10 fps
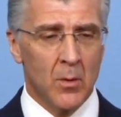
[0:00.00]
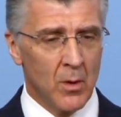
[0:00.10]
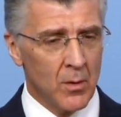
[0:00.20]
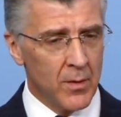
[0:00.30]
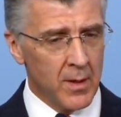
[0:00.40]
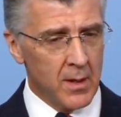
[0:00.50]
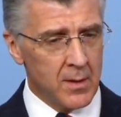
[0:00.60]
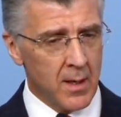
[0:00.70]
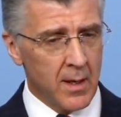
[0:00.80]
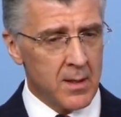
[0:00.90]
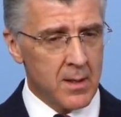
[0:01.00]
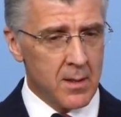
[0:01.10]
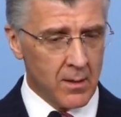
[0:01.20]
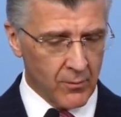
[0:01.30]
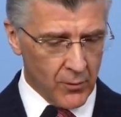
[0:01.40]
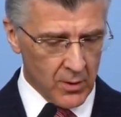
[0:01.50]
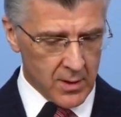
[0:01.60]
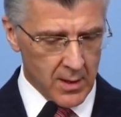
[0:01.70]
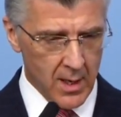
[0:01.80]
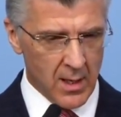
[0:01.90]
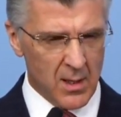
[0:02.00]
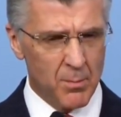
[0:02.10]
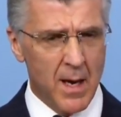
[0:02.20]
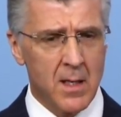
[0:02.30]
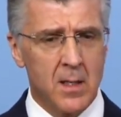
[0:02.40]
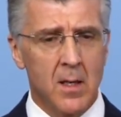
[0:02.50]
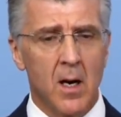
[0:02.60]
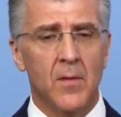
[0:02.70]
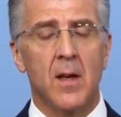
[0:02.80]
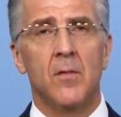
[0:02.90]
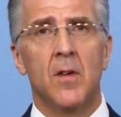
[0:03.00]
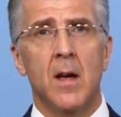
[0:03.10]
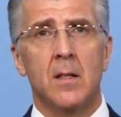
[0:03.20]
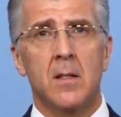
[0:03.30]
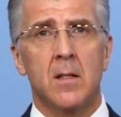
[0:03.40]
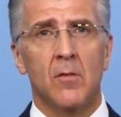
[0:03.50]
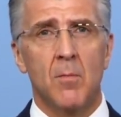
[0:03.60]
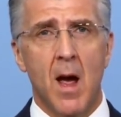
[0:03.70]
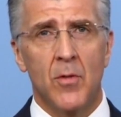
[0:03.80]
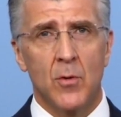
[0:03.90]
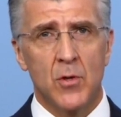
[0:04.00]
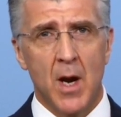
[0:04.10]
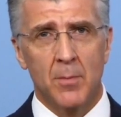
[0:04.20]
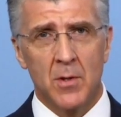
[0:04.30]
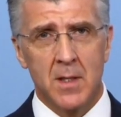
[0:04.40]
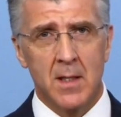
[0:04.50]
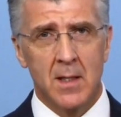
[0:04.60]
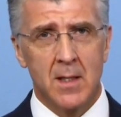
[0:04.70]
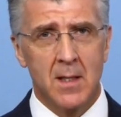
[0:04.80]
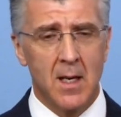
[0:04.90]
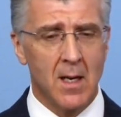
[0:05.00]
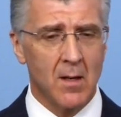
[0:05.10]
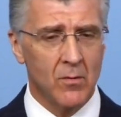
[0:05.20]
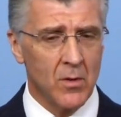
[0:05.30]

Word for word: Well, the text for today is based on the events of Matthew chapter 16,